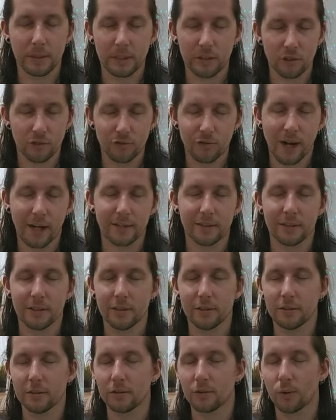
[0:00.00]
be
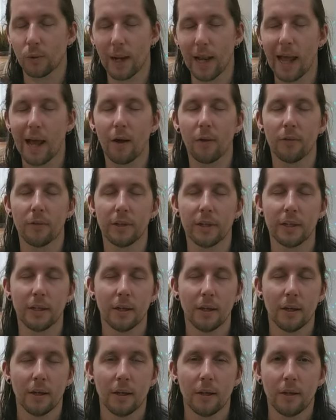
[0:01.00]
distracted, to allow
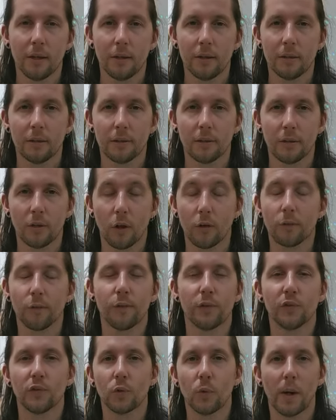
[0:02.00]
the
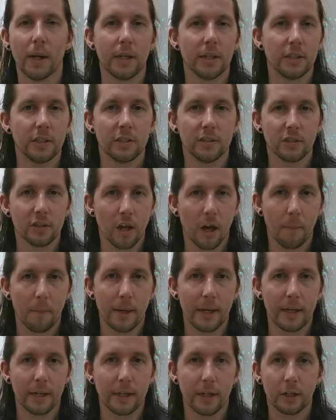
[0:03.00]
non-physical energies to
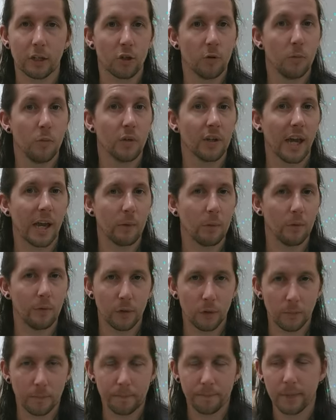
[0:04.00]
come in and communicate with
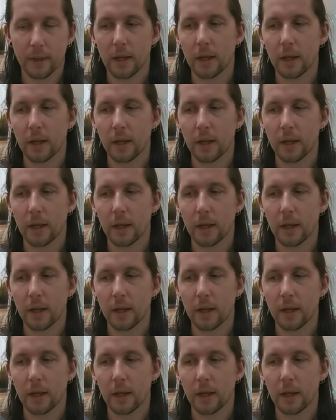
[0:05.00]
you.